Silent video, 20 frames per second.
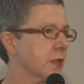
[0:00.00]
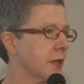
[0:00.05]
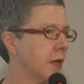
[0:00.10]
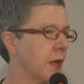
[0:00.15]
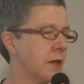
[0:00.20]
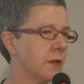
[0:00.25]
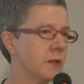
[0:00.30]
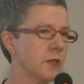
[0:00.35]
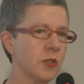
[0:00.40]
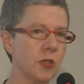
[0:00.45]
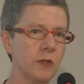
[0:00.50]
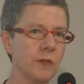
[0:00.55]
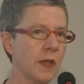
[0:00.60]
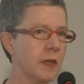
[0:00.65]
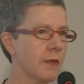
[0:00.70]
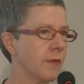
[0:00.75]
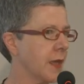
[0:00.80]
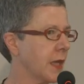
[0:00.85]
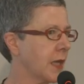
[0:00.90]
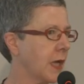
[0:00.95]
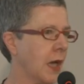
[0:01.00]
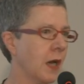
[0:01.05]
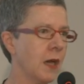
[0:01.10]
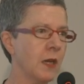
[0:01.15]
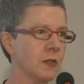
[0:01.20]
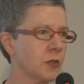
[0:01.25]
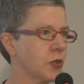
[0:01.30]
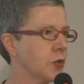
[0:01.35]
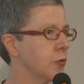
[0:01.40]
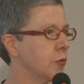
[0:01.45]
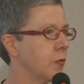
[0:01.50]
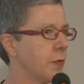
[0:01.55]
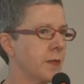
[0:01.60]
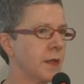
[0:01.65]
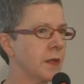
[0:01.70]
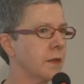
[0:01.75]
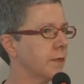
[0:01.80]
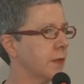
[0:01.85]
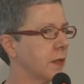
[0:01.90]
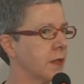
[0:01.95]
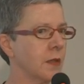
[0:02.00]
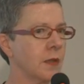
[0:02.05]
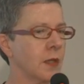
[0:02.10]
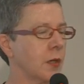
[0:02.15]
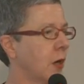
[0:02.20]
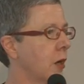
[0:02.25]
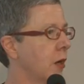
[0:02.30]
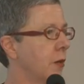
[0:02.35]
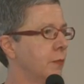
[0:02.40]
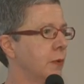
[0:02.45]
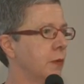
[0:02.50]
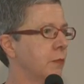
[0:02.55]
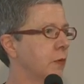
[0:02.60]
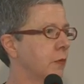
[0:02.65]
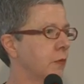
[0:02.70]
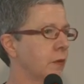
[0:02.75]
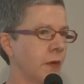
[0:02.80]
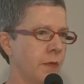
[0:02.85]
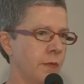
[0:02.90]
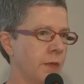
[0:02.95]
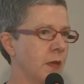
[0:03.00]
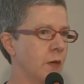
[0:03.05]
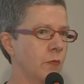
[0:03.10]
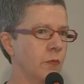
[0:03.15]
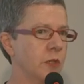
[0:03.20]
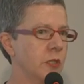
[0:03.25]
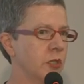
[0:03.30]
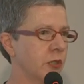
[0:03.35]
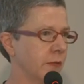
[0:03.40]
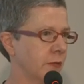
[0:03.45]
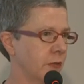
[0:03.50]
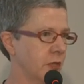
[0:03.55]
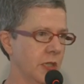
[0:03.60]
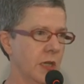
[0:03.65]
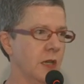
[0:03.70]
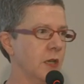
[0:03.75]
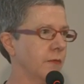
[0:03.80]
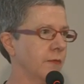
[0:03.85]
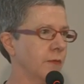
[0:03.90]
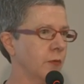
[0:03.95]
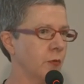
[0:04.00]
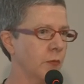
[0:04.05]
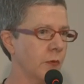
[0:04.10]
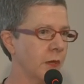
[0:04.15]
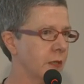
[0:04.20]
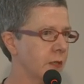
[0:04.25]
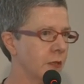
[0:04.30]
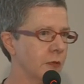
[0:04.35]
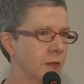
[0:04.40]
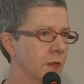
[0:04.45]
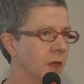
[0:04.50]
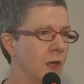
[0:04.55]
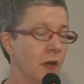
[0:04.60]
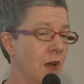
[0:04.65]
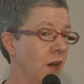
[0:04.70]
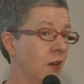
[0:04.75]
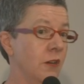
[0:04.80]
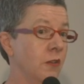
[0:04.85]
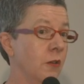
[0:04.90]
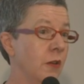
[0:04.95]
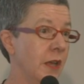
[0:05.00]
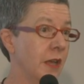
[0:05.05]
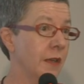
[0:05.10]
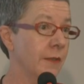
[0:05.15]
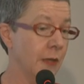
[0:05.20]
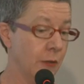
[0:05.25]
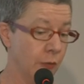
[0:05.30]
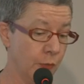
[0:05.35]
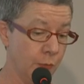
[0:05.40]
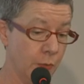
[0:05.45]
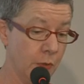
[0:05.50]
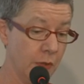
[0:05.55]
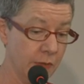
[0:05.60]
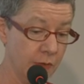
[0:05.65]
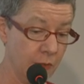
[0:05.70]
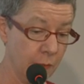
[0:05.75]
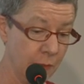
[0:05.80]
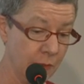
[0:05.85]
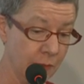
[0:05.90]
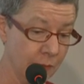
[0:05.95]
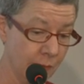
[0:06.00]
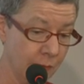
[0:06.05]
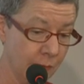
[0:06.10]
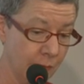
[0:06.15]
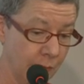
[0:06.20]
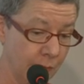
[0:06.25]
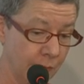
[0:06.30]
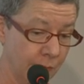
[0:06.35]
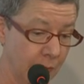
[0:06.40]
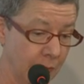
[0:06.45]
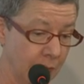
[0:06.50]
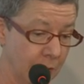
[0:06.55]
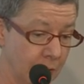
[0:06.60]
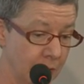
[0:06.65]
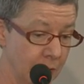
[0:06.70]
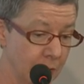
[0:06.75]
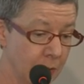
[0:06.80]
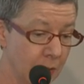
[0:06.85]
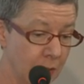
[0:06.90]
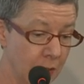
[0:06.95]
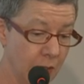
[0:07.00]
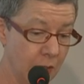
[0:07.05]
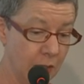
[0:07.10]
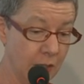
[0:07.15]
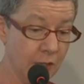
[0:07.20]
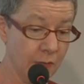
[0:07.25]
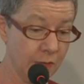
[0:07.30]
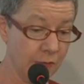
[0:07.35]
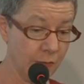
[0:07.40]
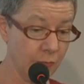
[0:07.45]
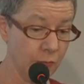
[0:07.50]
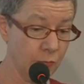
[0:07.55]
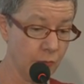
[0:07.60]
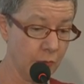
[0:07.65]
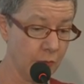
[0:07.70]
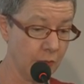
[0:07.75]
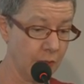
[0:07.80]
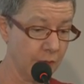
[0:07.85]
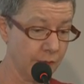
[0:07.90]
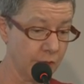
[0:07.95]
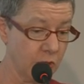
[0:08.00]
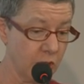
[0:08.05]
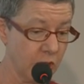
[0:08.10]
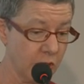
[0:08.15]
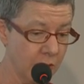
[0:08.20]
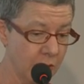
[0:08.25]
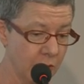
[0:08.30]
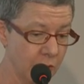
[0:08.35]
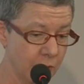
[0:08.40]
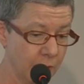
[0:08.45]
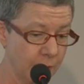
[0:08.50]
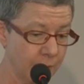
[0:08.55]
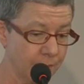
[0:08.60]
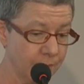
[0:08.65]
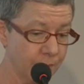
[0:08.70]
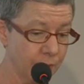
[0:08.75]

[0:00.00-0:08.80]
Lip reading: and they can't do things that in the library world I think we just take for granted. I don't know how they operate their businesses, frankly. I guess they're all going to have to change them.